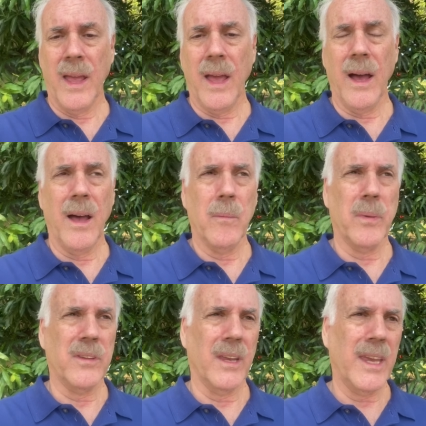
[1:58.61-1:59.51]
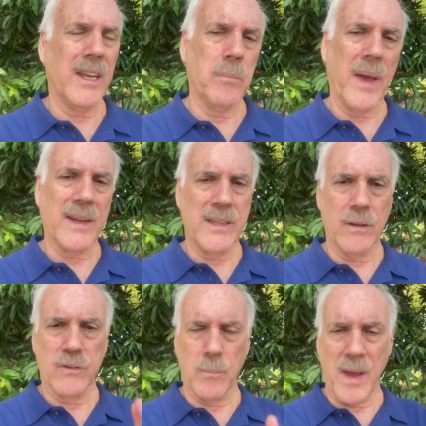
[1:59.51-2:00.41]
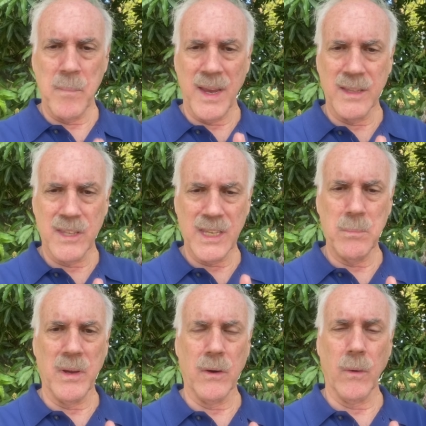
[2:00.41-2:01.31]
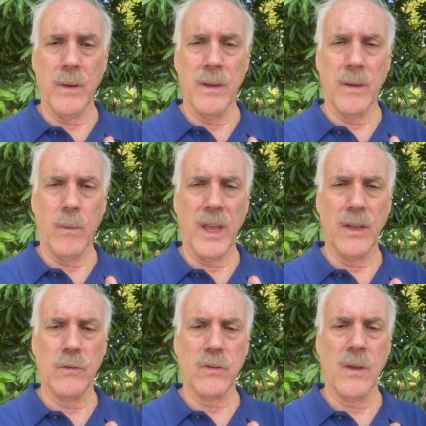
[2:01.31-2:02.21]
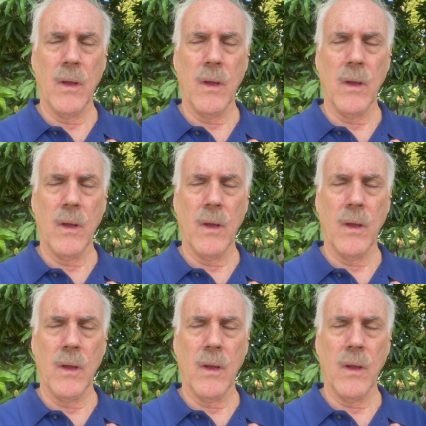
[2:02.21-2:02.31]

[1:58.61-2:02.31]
but getting back now to my main theme here is,